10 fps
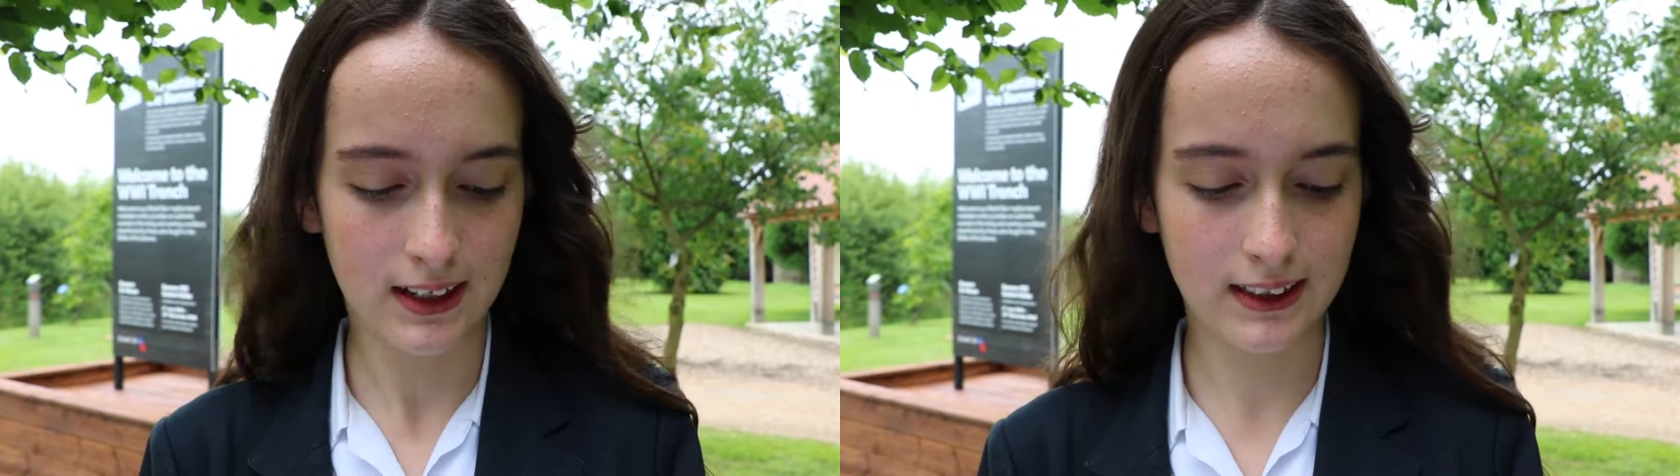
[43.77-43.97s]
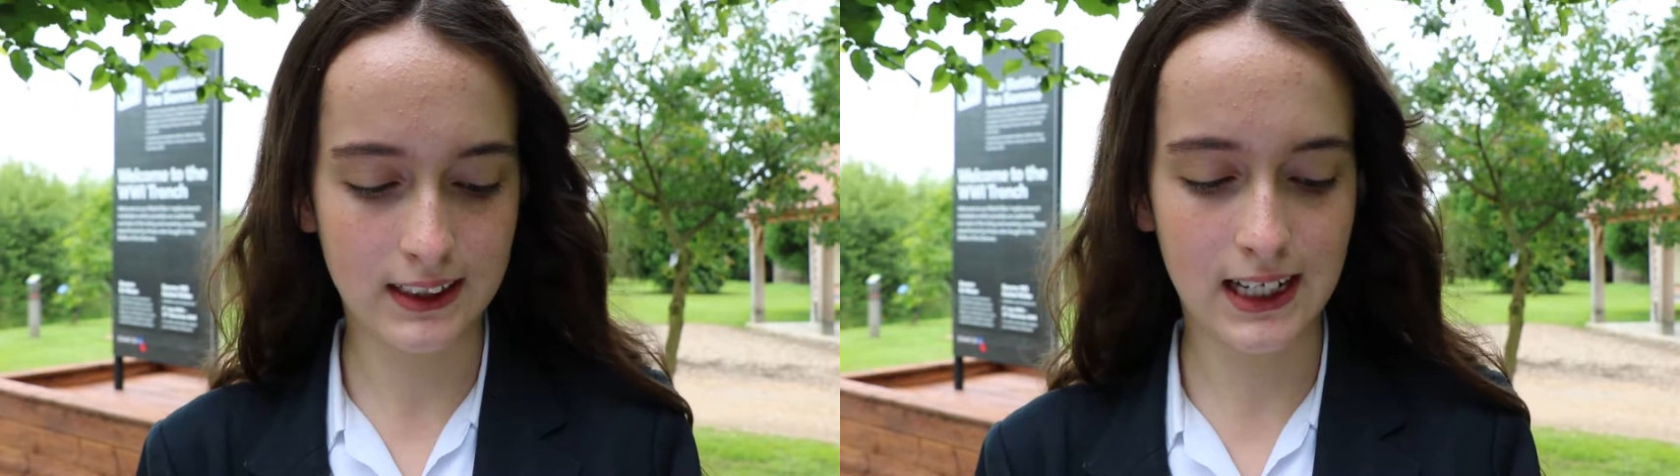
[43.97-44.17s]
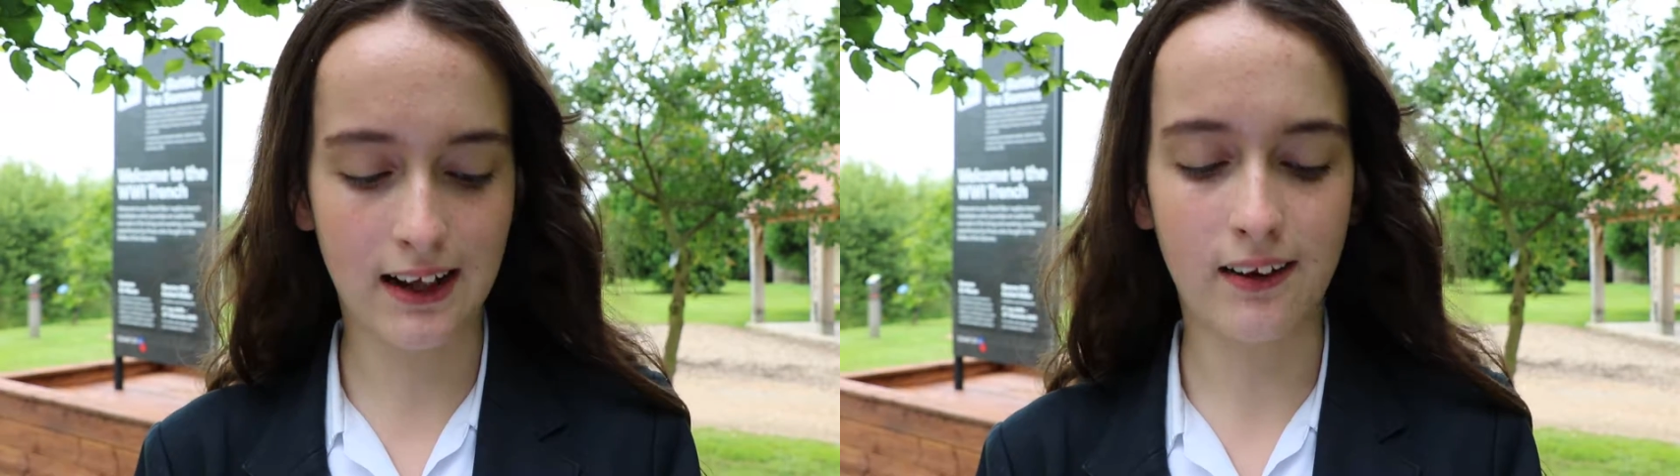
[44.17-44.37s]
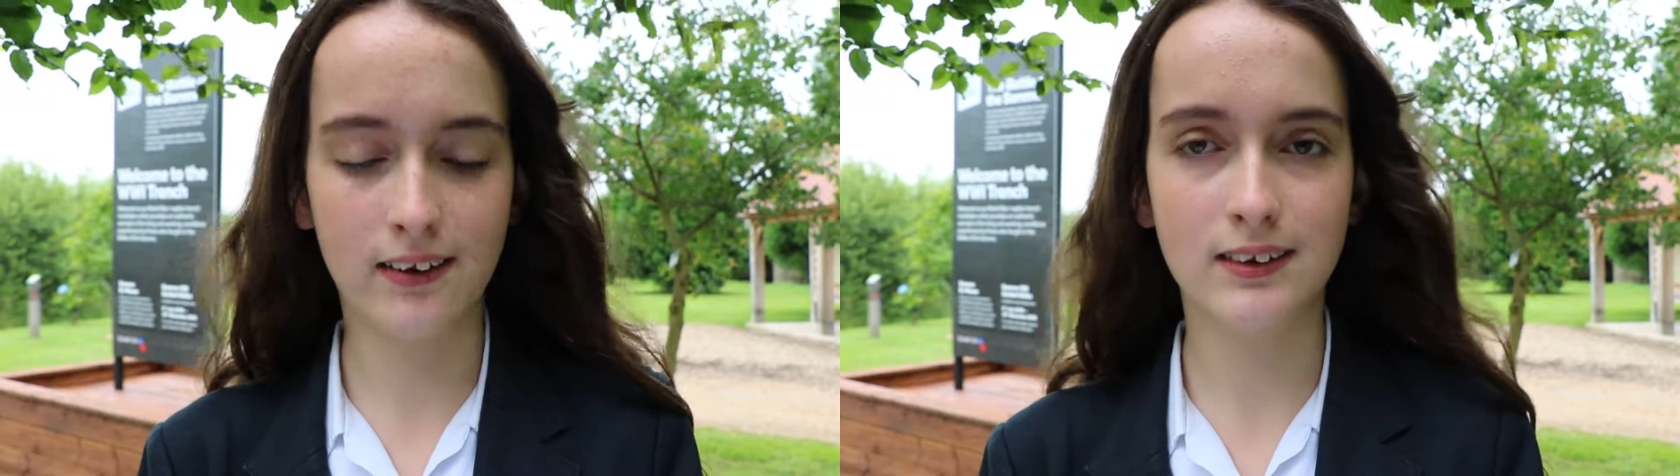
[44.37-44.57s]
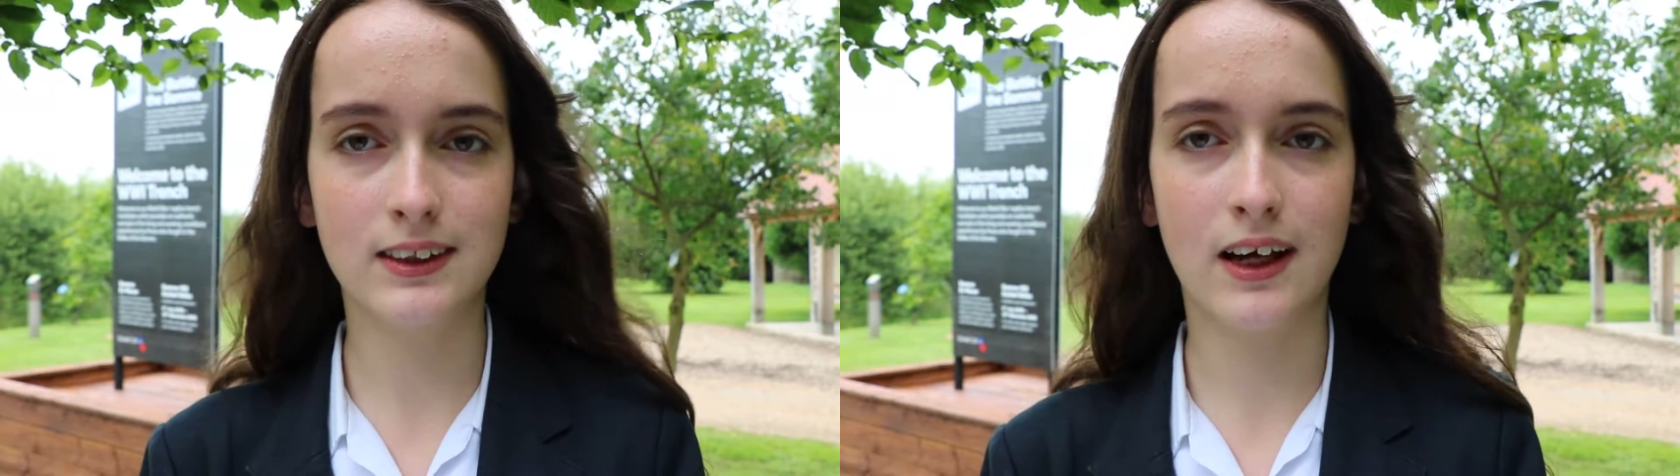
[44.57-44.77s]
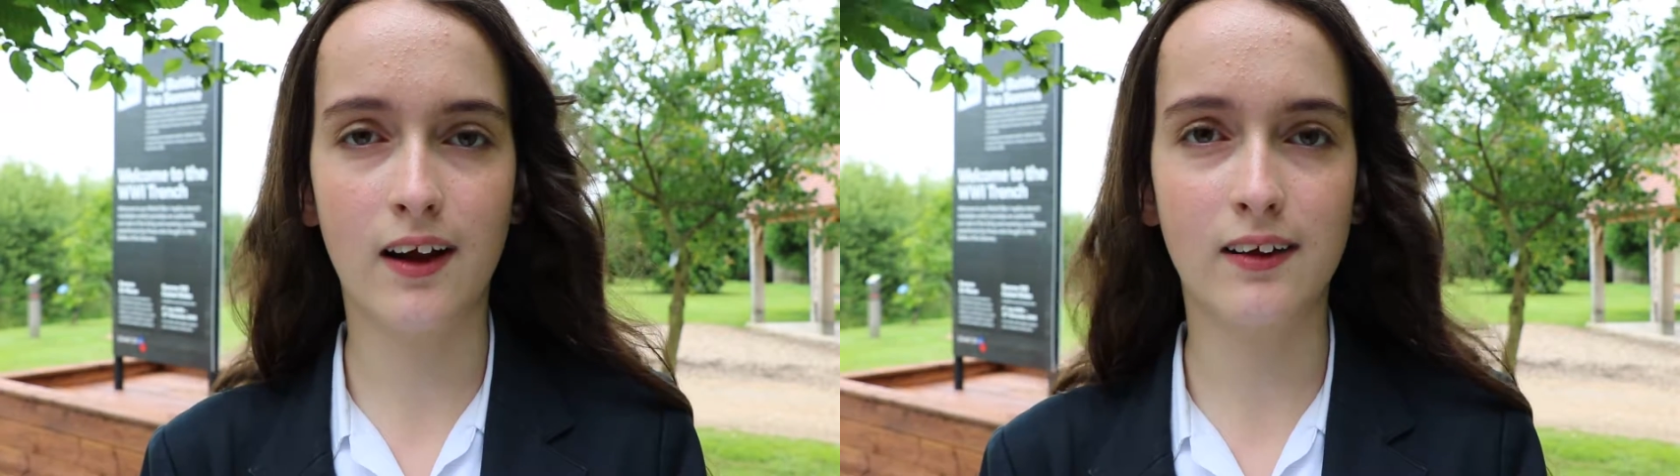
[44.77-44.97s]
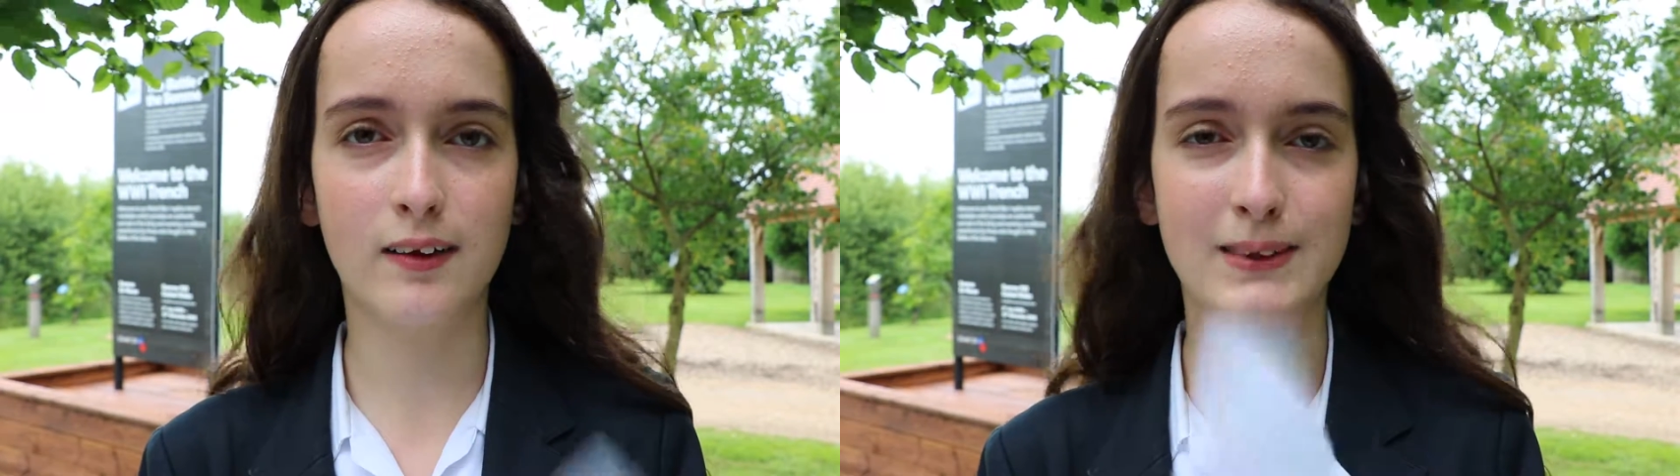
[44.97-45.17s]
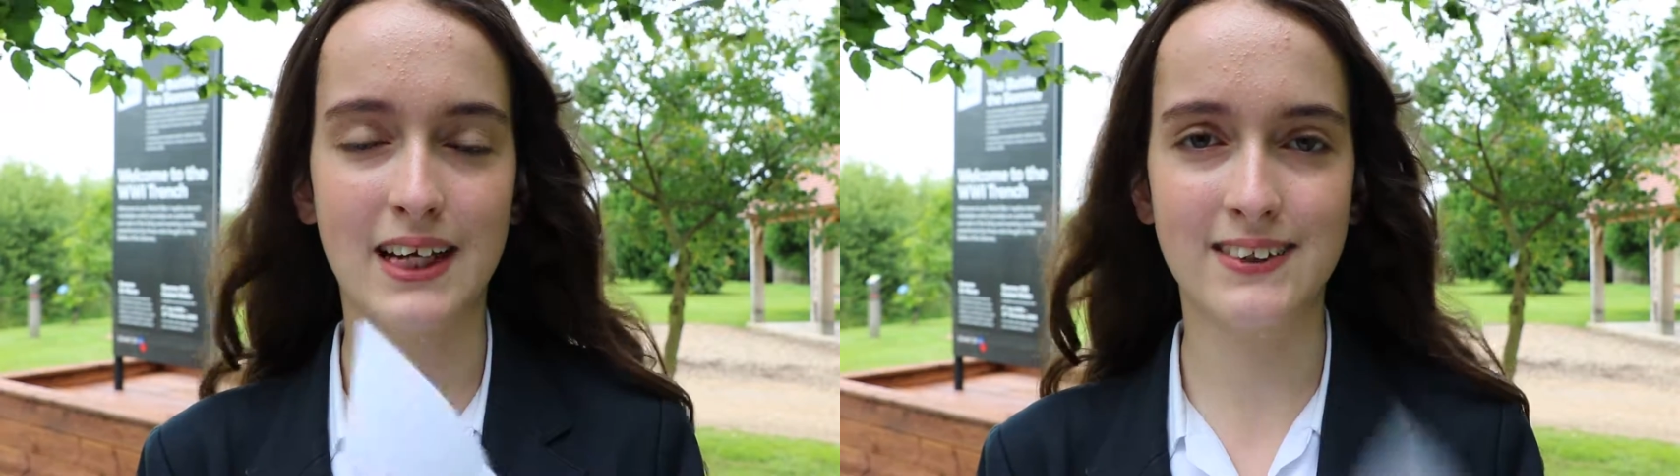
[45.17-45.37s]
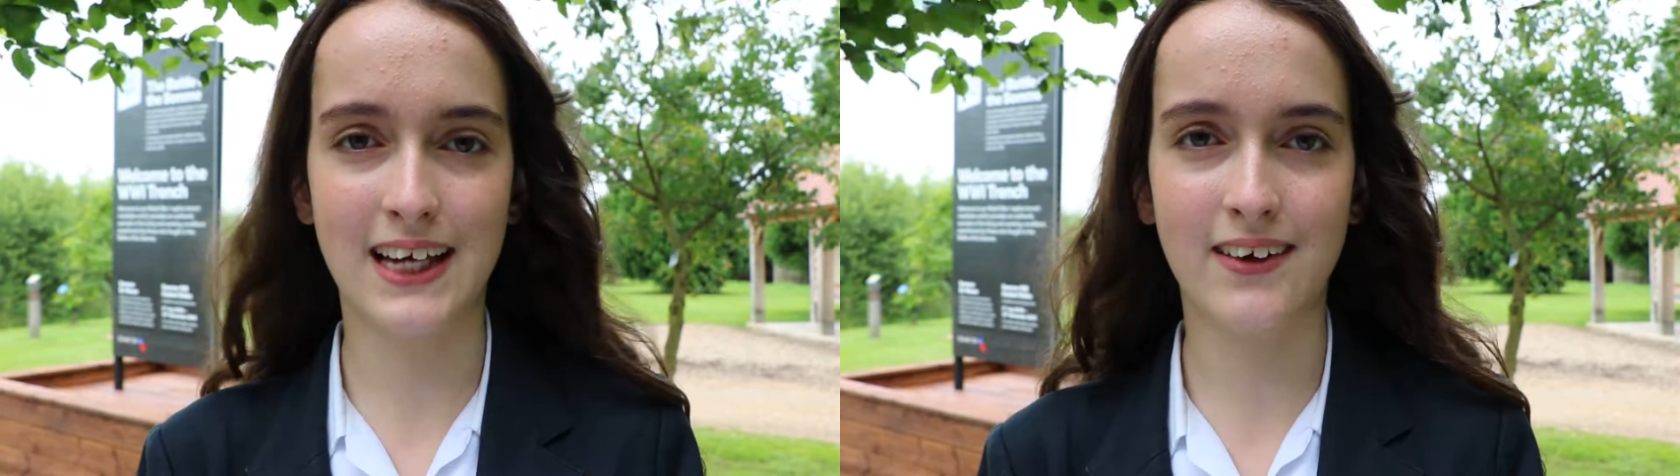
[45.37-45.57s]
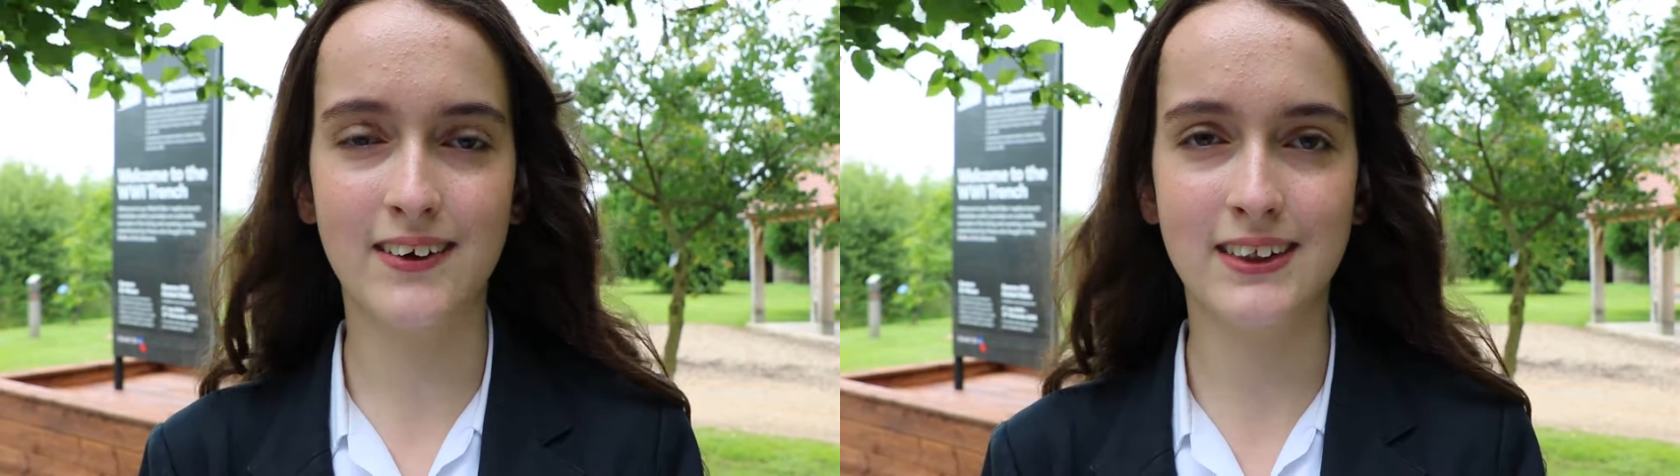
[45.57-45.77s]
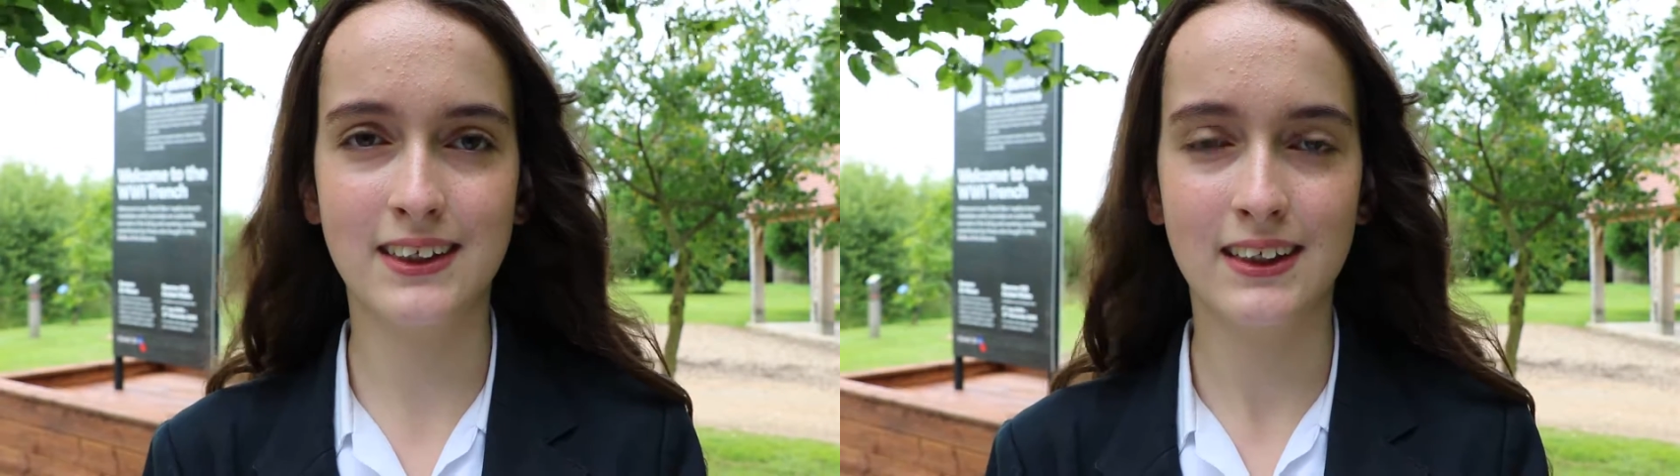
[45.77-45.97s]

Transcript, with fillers: and the shell holes hollow themselves out,